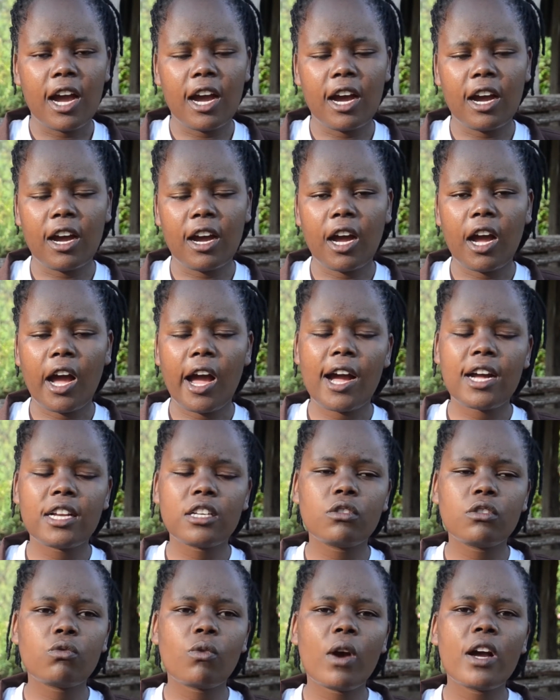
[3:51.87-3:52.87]

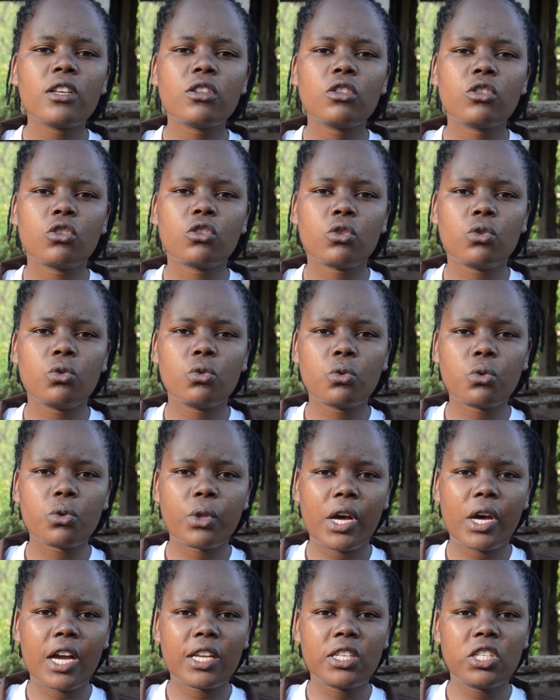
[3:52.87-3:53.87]
And once you
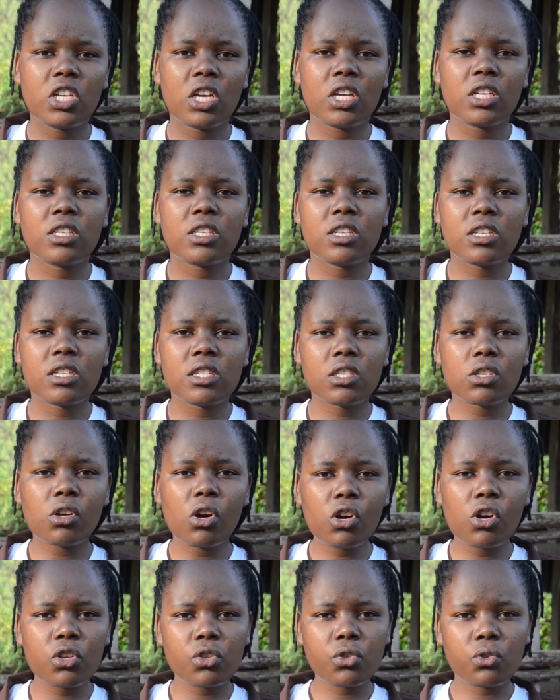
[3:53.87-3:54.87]
do that, it is
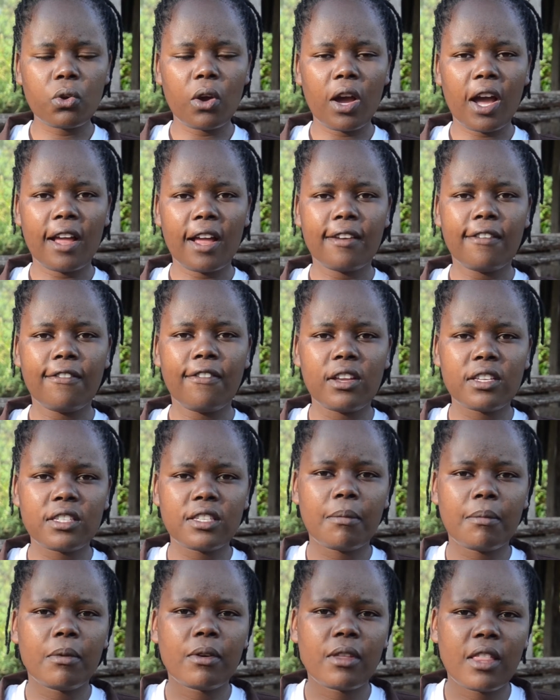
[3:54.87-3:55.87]
also
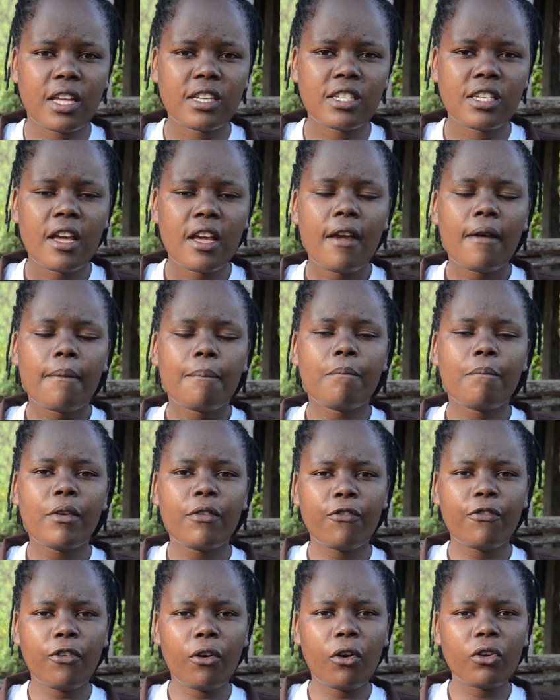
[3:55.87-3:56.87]
advisable that
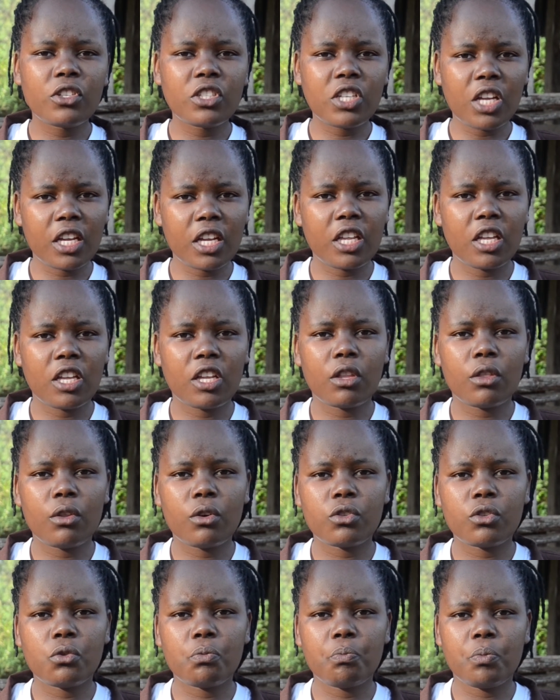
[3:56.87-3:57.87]
before taking
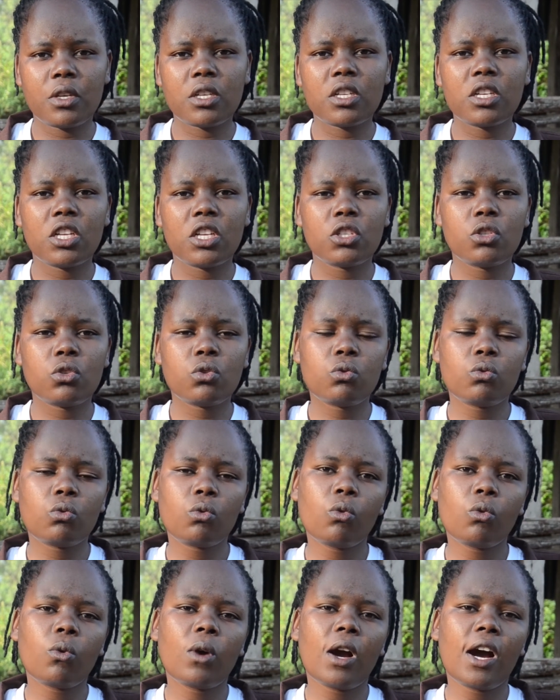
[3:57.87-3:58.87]
those piglets
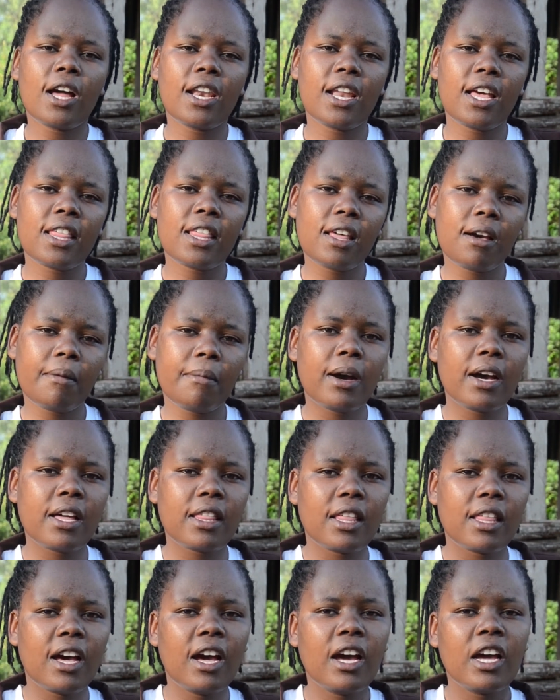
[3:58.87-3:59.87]
to another
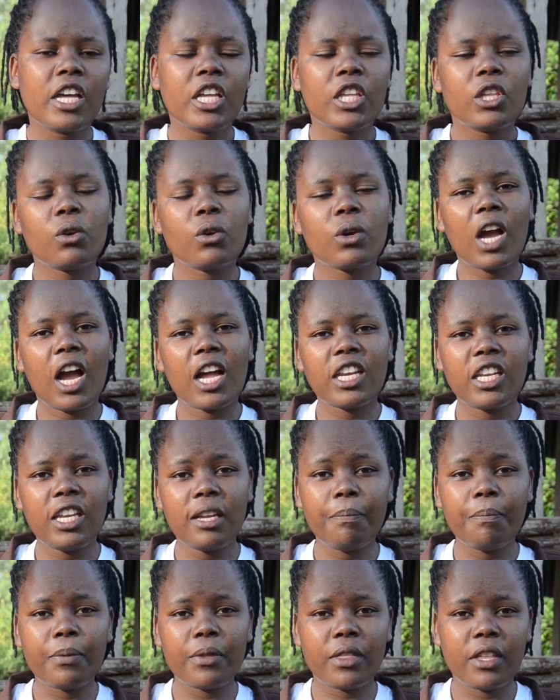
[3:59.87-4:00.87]
mother, you
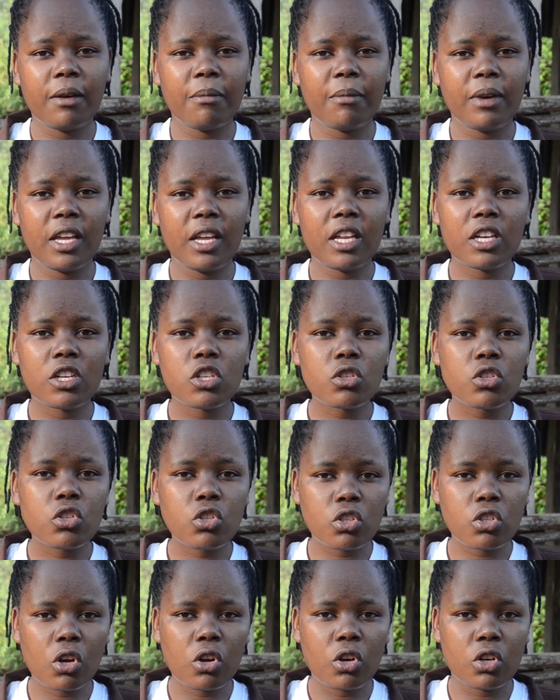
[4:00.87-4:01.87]
can dip them in
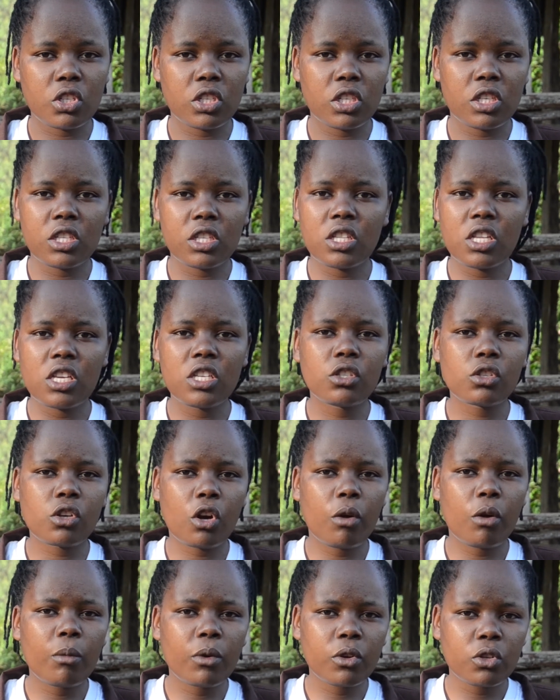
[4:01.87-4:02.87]
salt, in
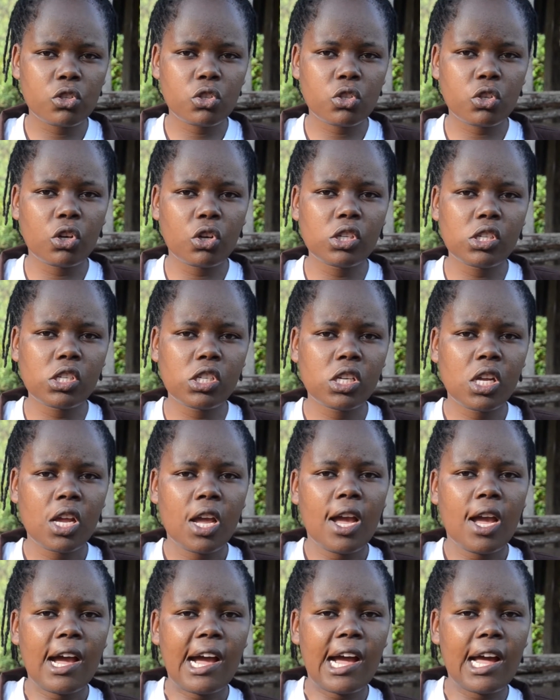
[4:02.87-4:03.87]
this common salt
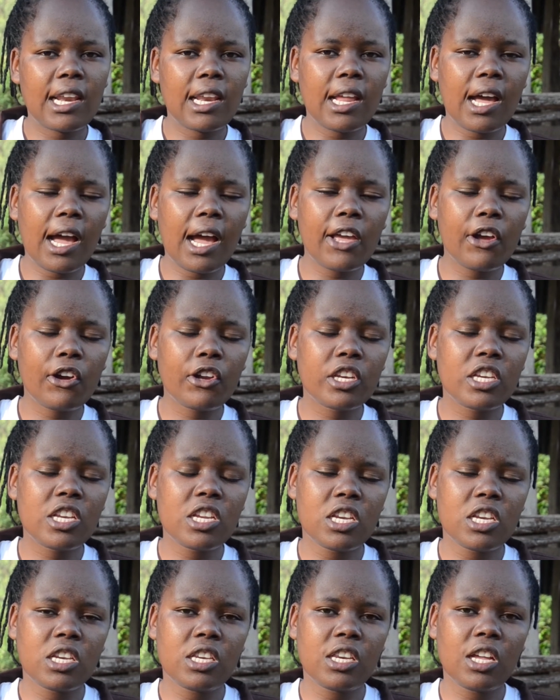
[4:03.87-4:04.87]
and
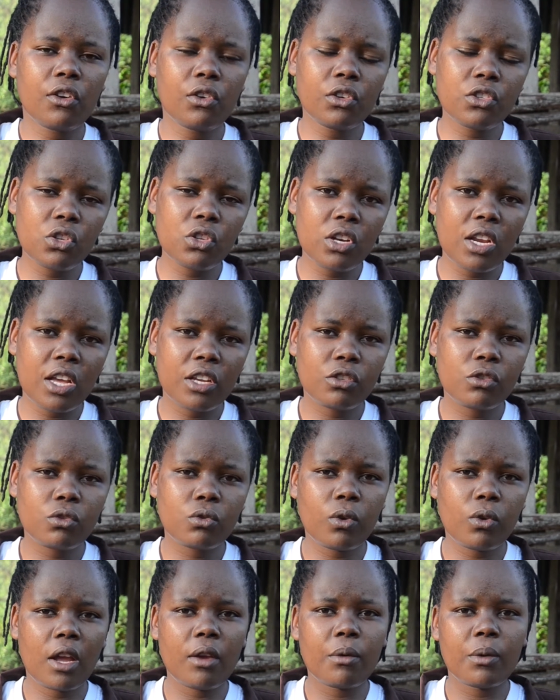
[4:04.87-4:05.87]
iodine. The reason
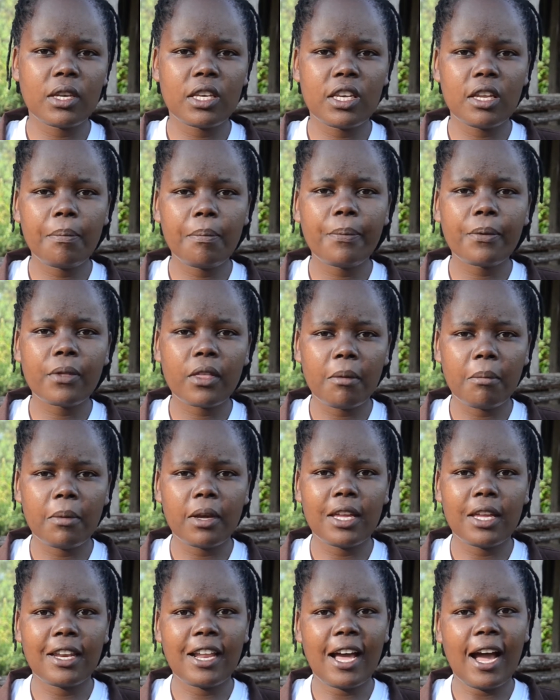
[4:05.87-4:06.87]
as to why we dip
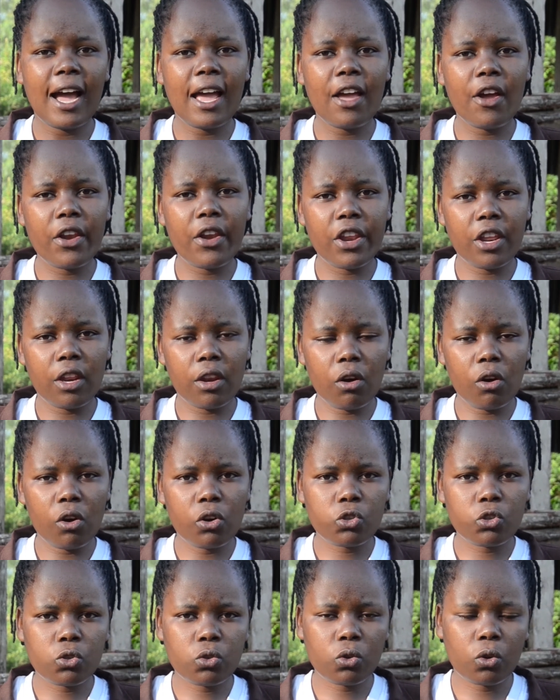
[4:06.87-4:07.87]
them in iodine
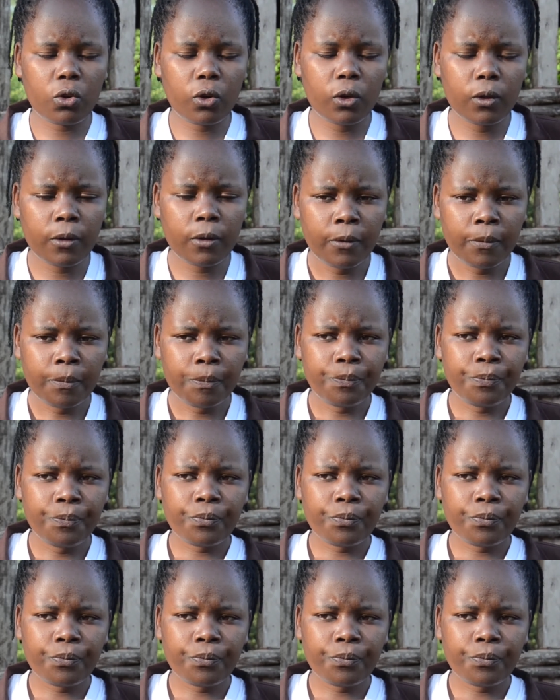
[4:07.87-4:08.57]
or salt